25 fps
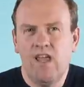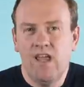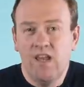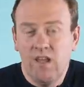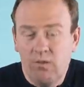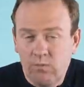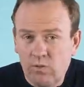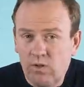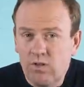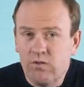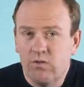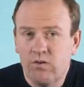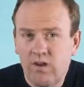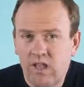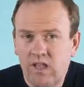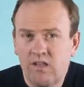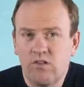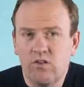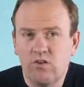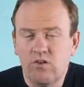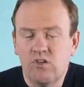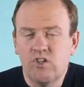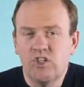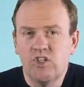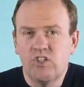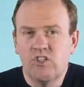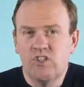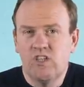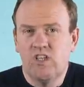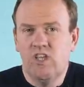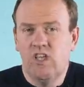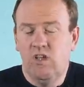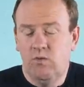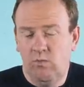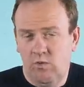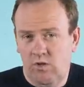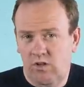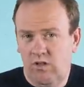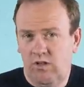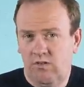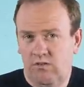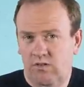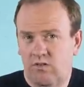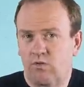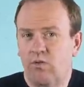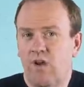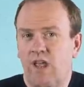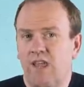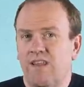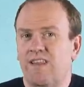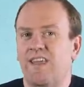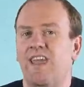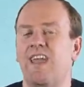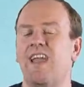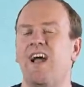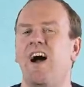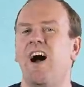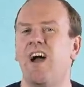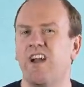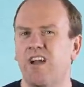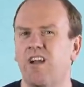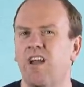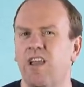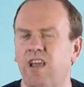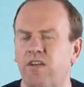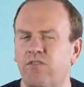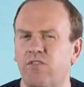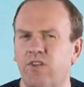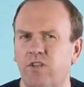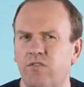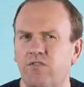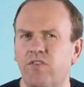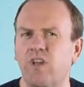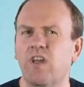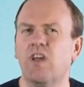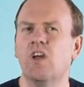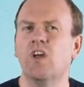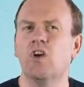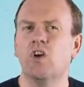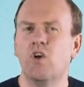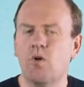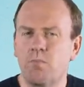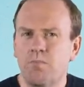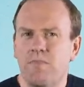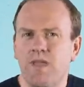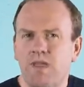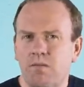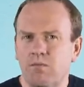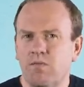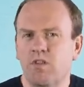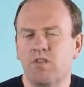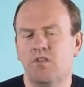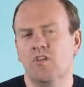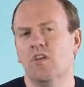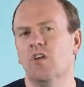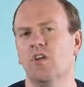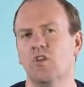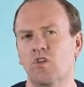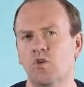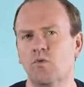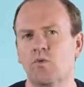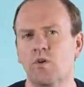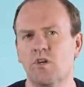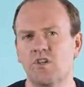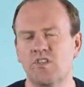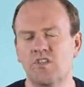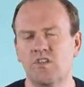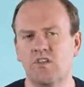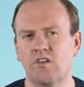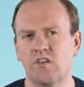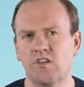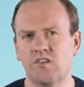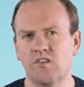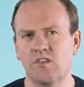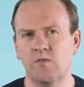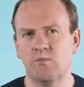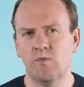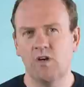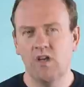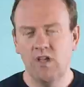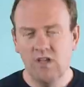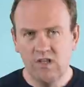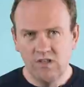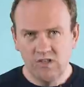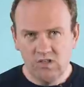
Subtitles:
And it will create urgency. It will create a higher level of commitment towards the customer.